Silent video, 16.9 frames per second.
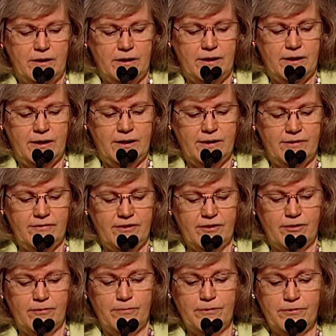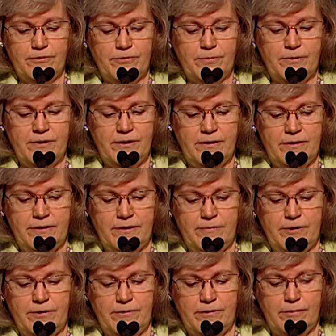And I think the worst one that
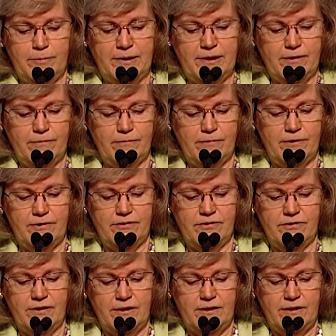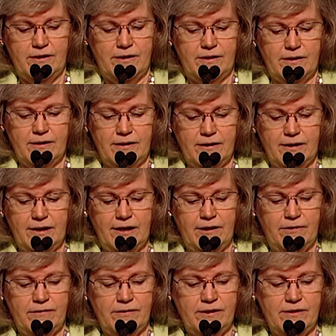we heard about was
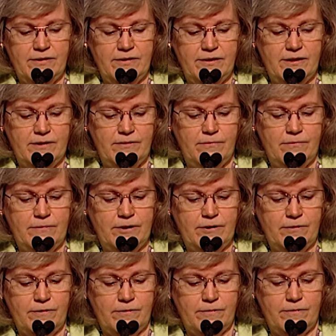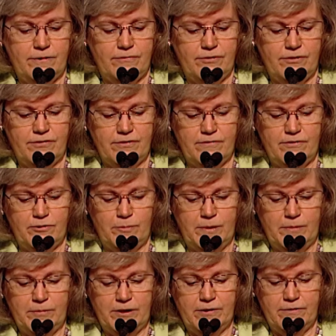hounding the widow of a service
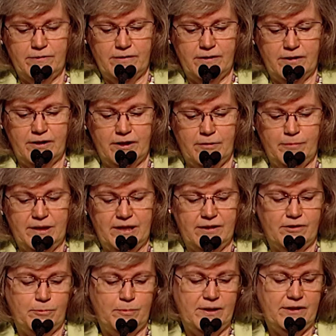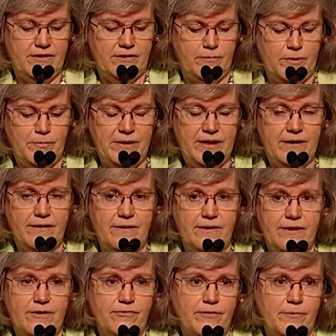member killed in combat to pay them
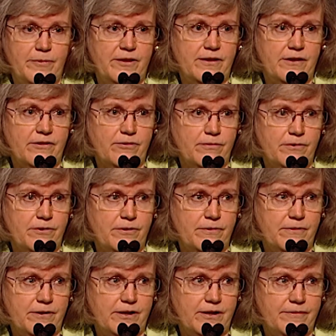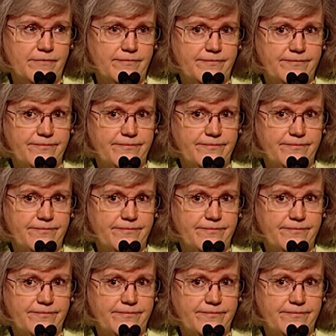immediately from the death gratuity.